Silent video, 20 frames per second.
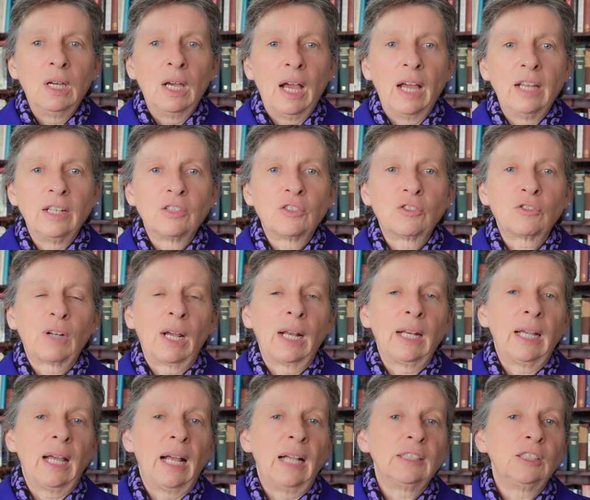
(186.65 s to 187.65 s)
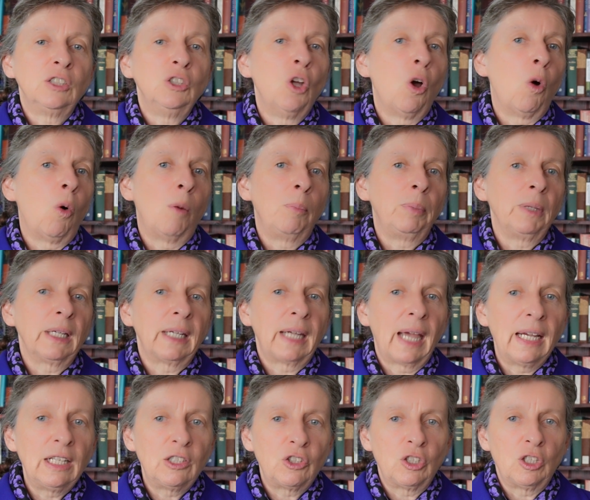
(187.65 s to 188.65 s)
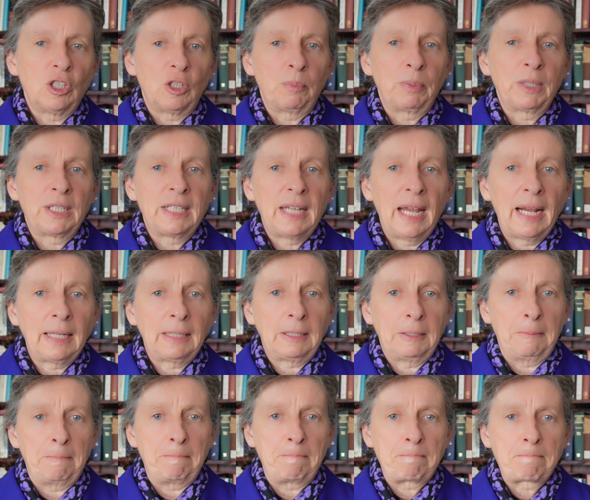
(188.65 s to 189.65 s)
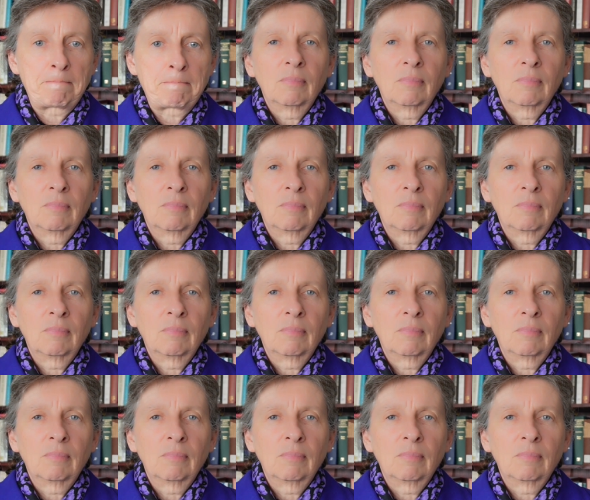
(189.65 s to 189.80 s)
and Australia has no obligation to protect them?